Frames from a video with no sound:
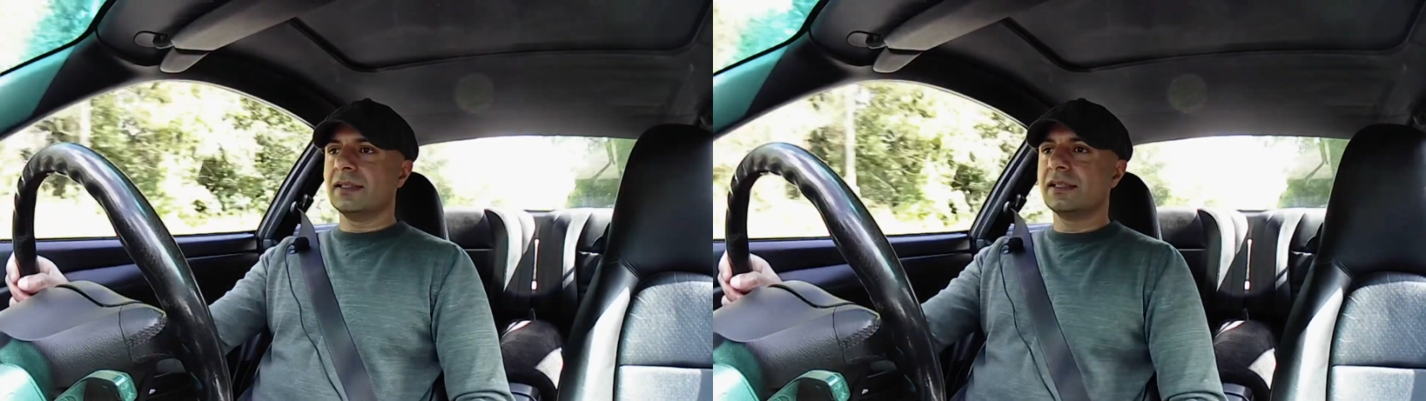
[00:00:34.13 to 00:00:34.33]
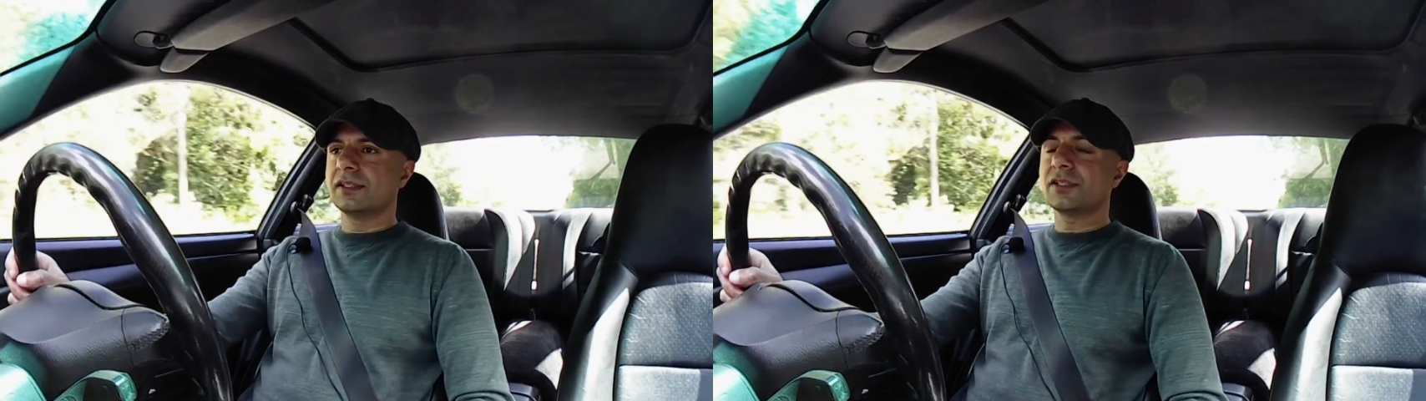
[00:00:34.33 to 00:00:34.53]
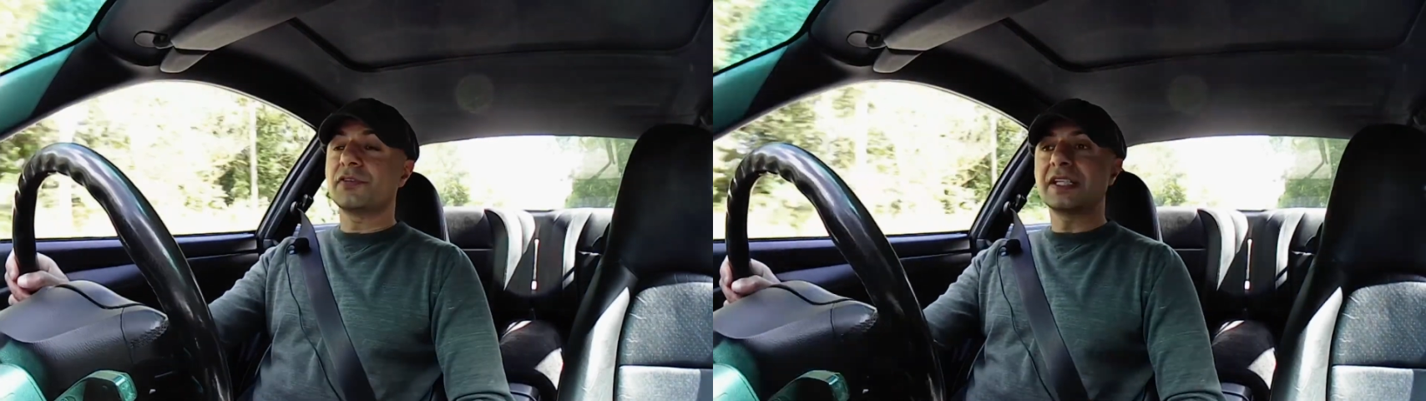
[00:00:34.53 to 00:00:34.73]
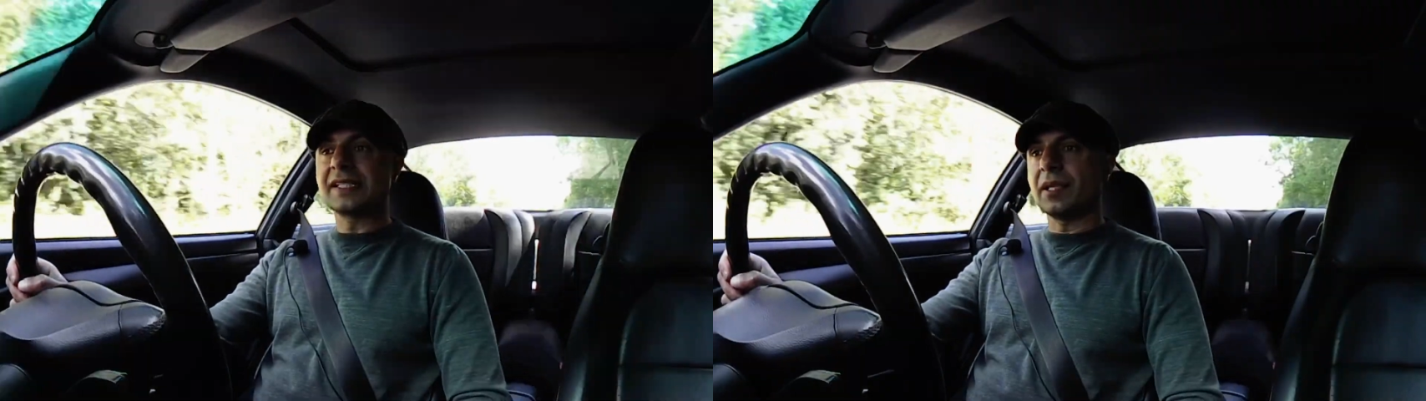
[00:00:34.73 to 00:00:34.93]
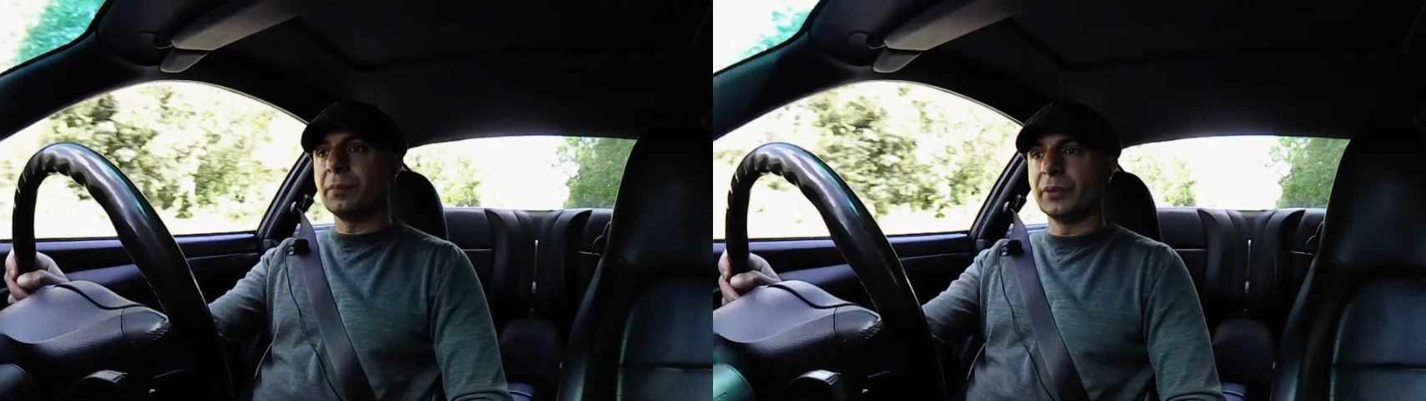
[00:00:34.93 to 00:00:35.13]
So for
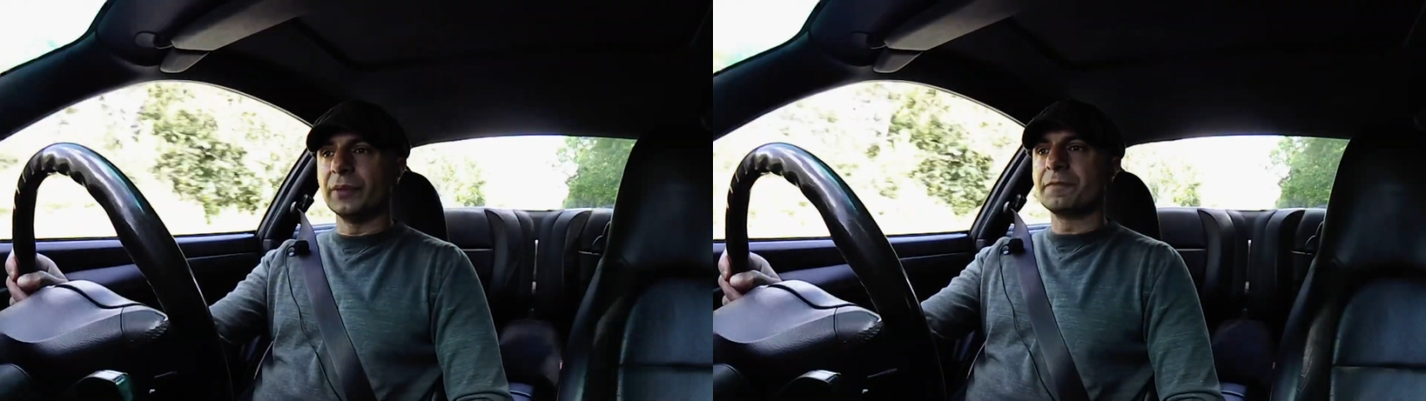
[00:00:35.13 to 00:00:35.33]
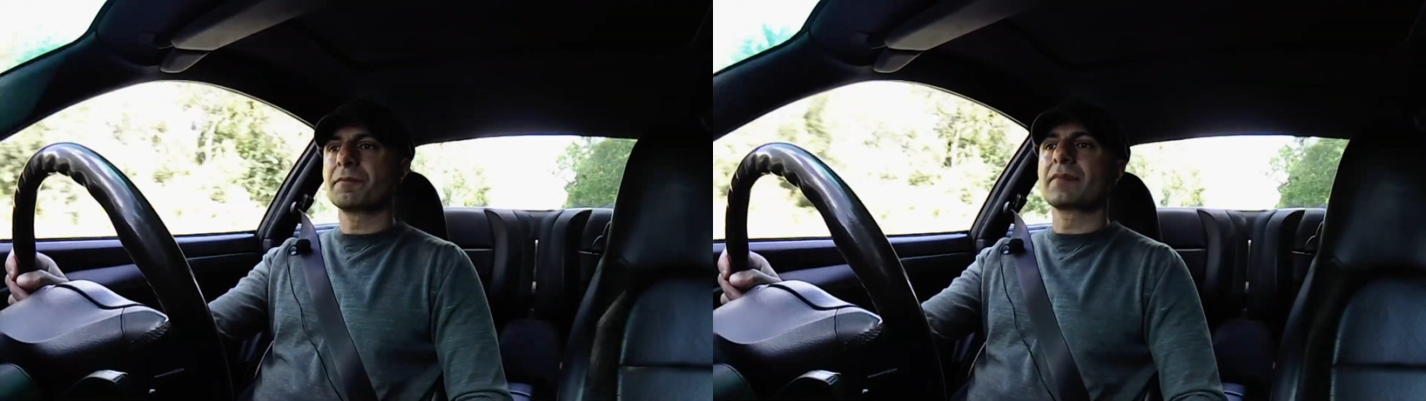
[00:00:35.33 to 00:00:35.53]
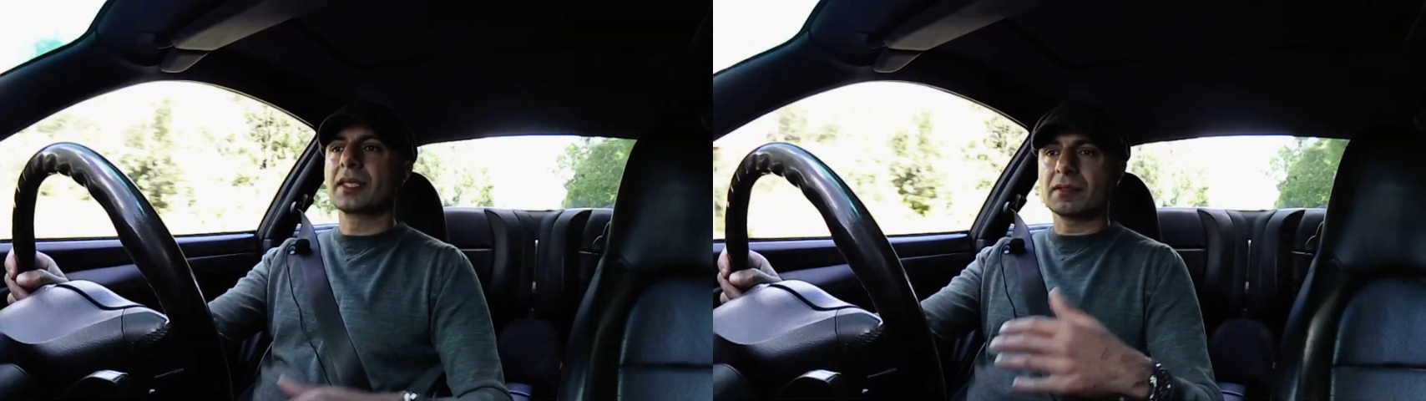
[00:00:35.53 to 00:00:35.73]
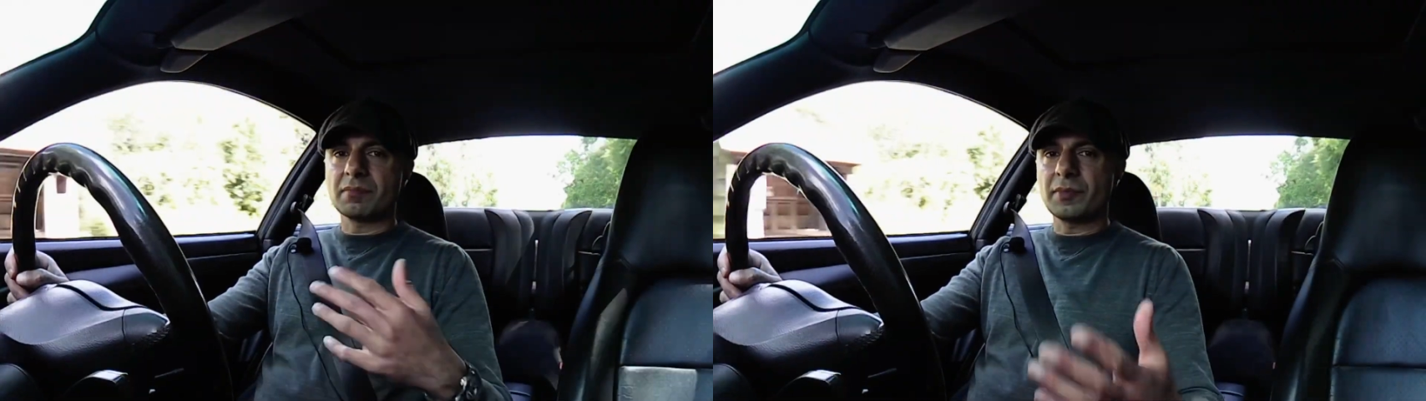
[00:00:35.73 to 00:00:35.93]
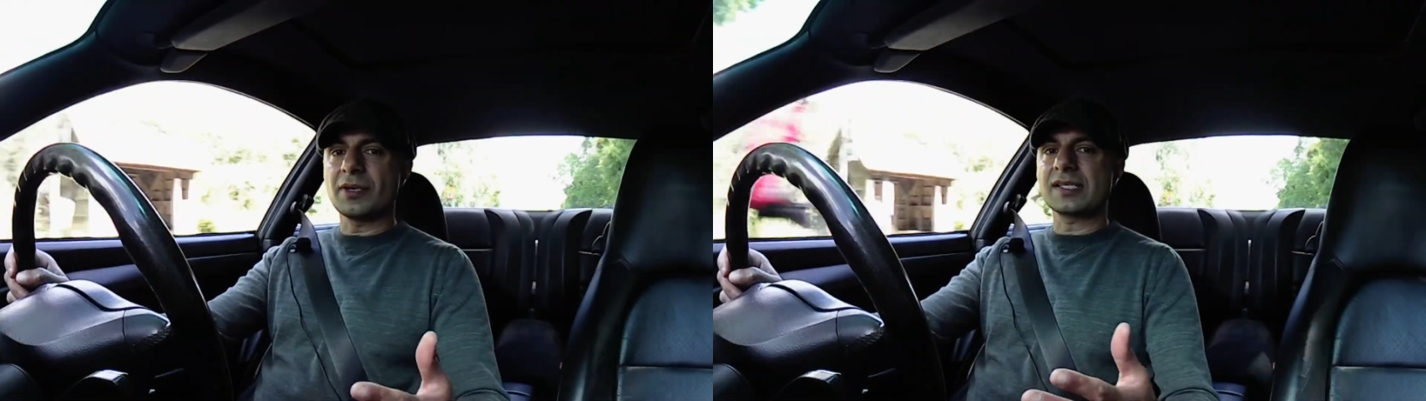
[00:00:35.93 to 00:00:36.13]
example,
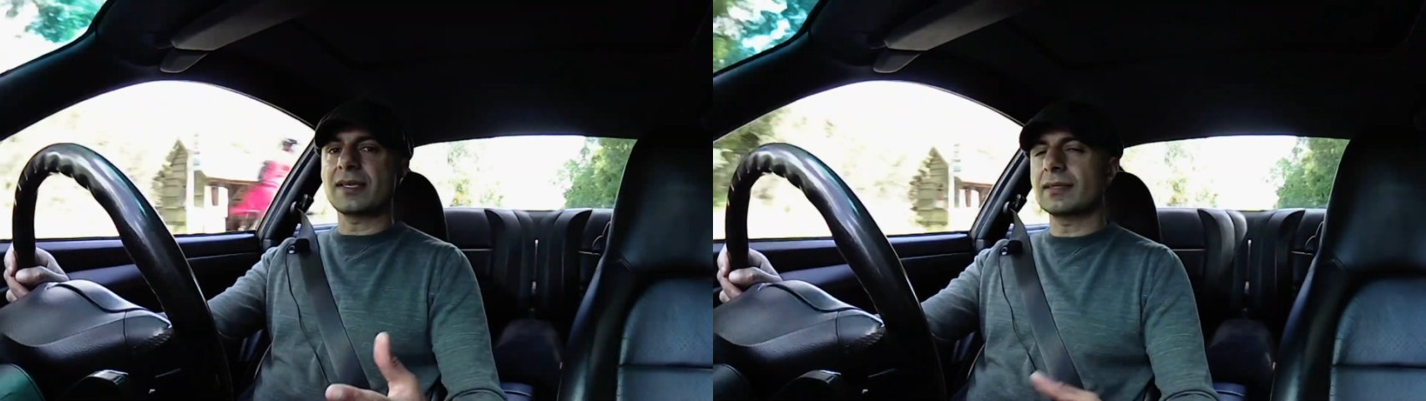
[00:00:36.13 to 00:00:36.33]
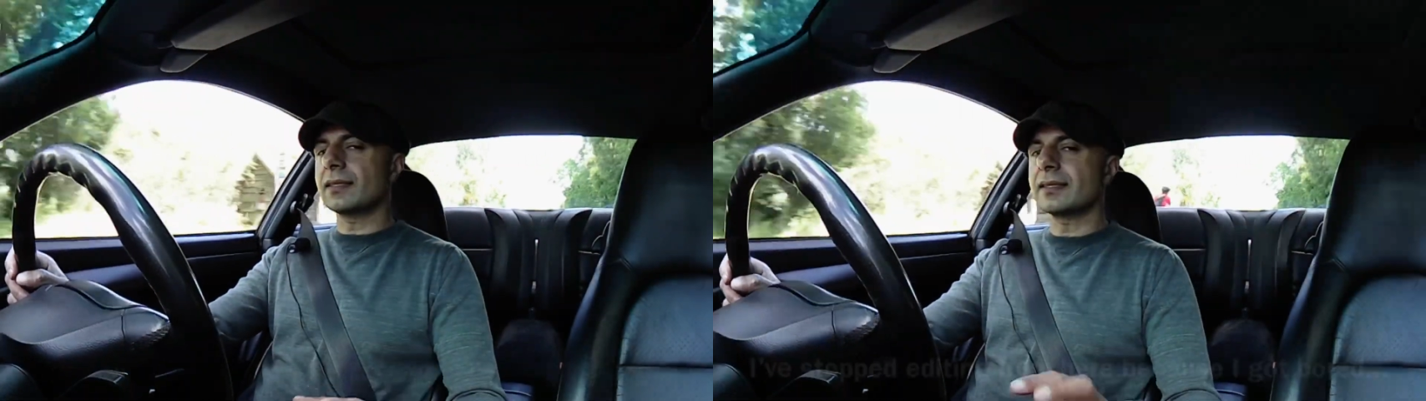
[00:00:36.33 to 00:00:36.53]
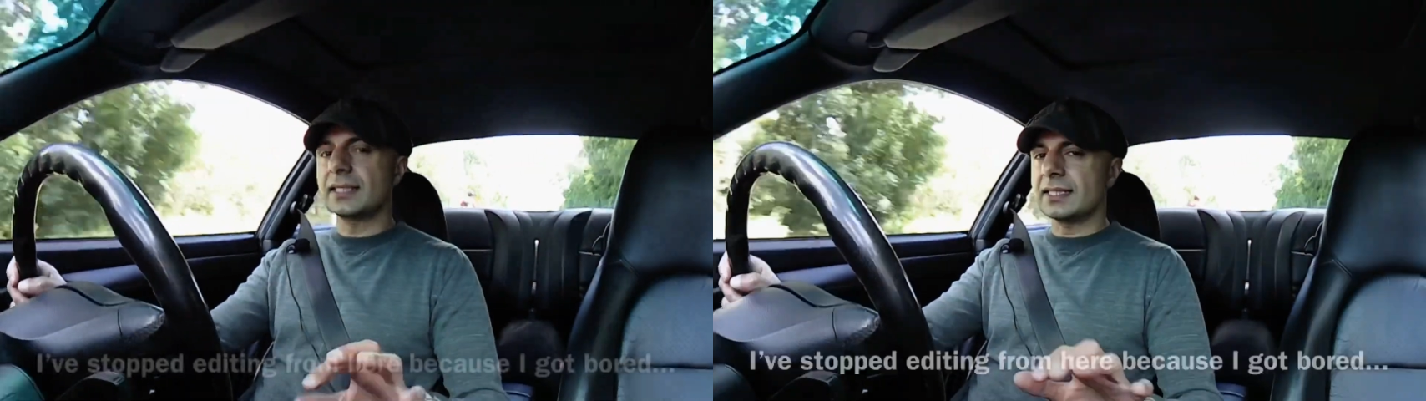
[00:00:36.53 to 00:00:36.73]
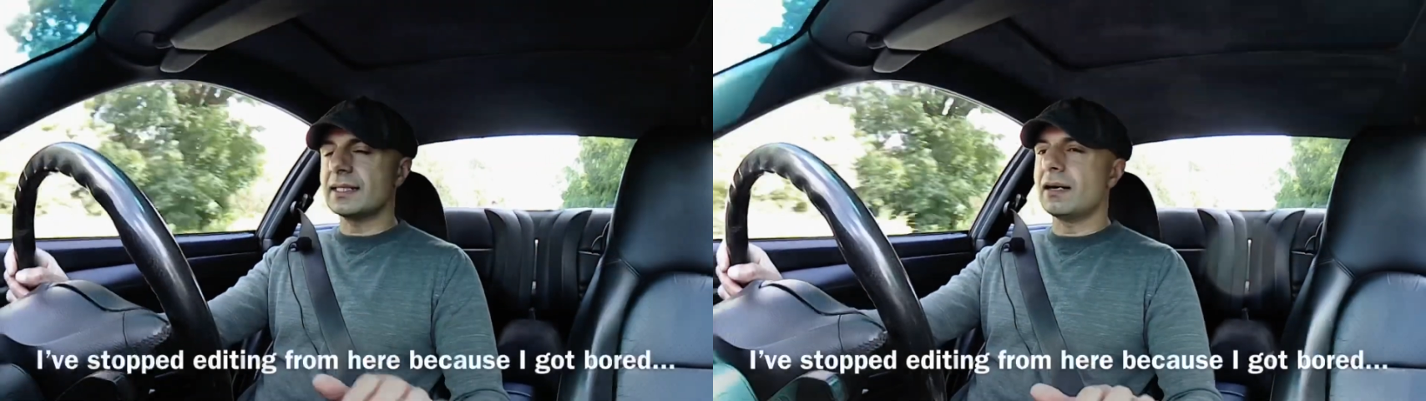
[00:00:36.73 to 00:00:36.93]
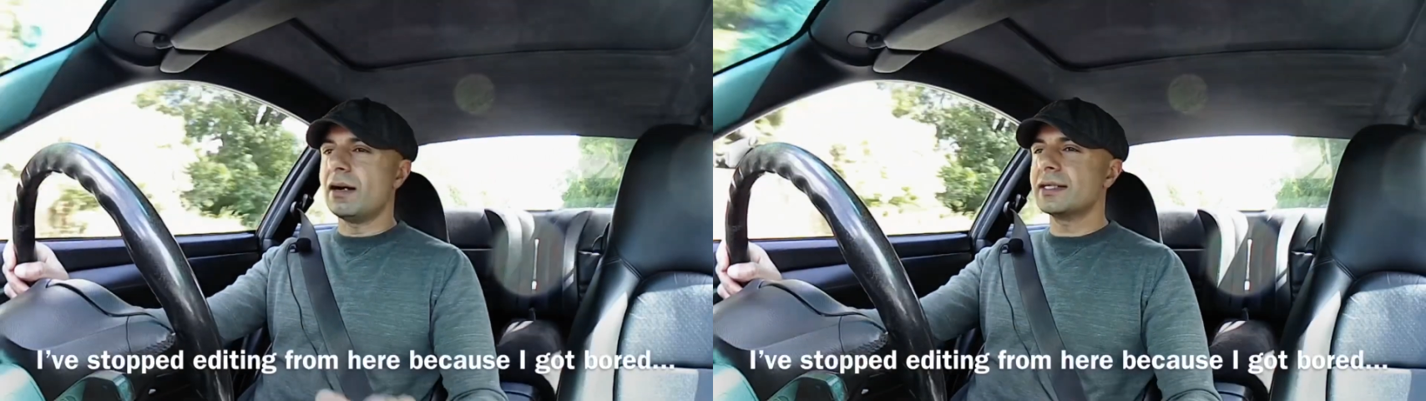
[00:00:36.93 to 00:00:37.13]
remember I said that the
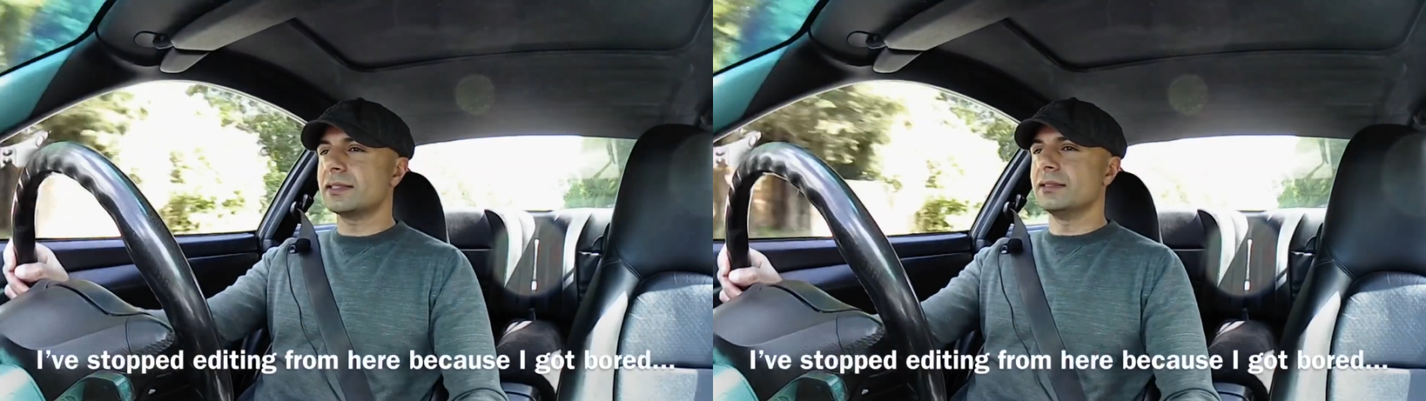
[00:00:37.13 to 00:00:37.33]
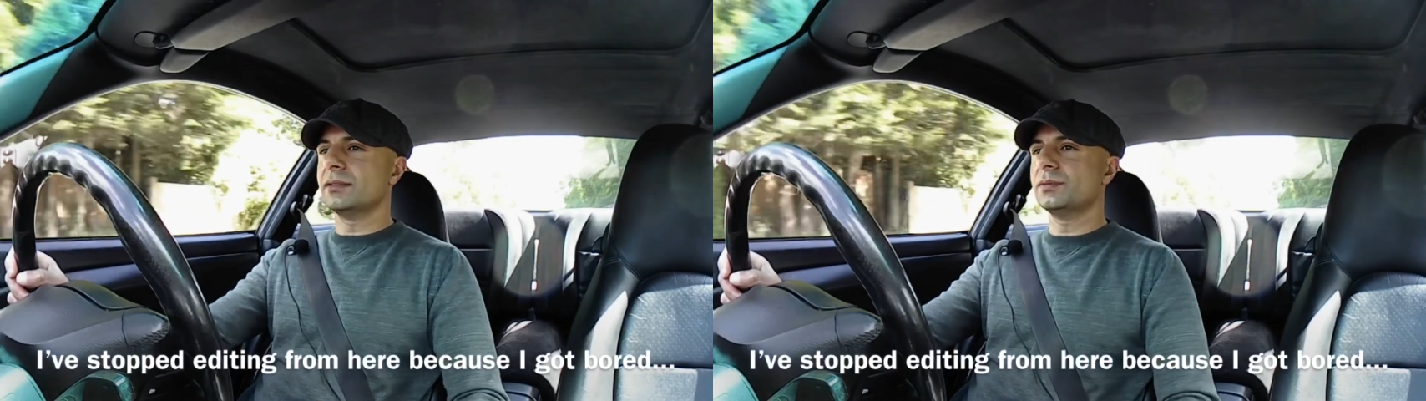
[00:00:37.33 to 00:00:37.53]
idle